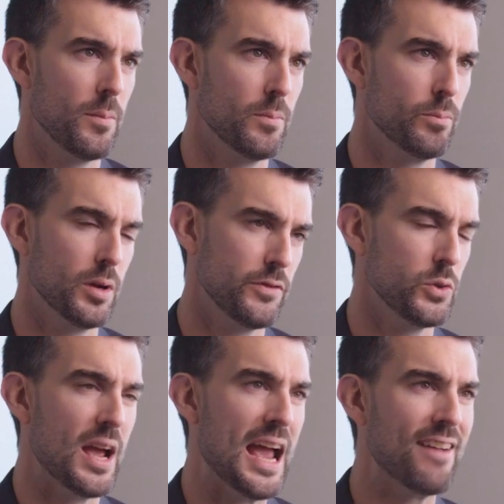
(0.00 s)
But if
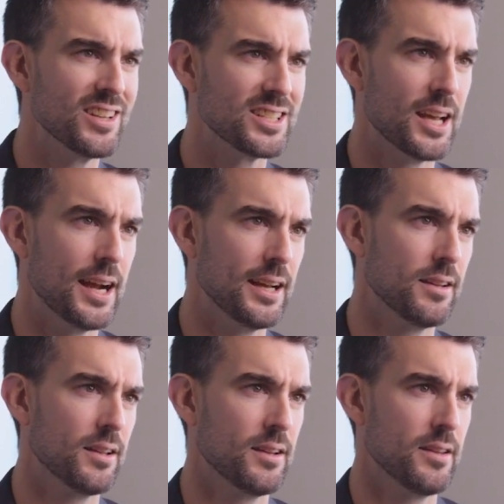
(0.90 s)
you have
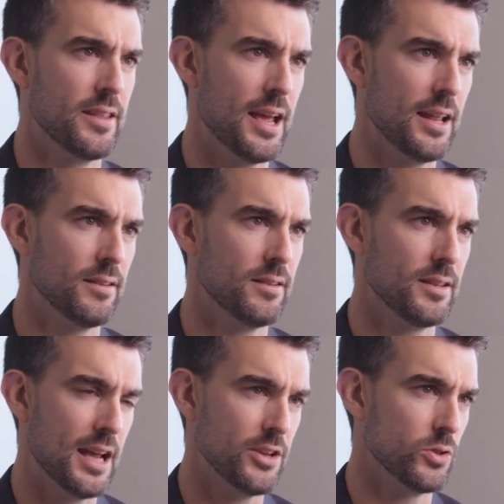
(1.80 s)
decided that
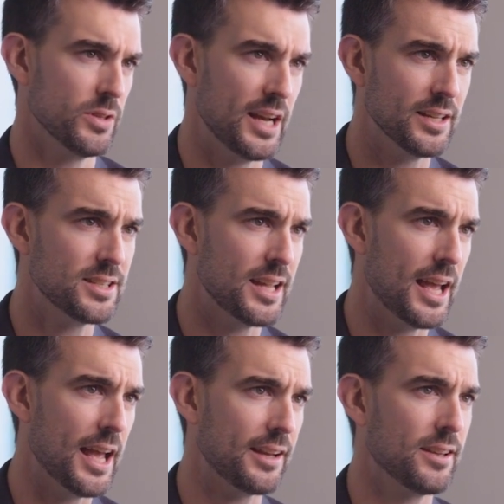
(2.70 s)
the Azure Data
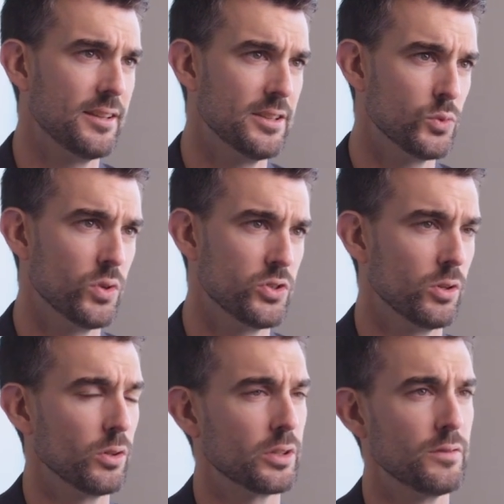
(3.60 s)
Stack is what you're
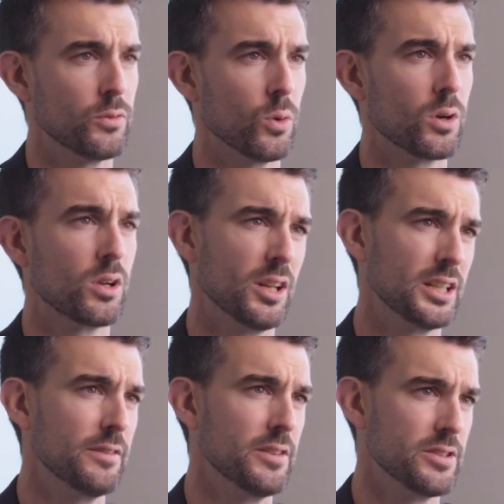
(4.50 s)
looking for,
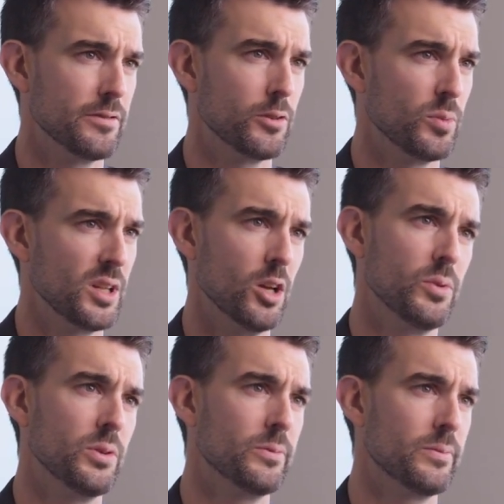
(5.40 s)
Collectiv is the firm to help
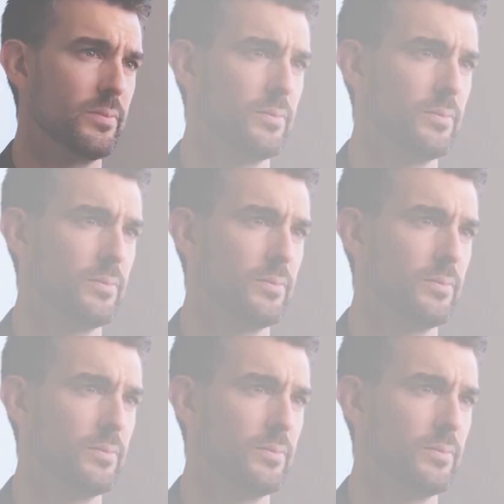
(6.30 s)
you.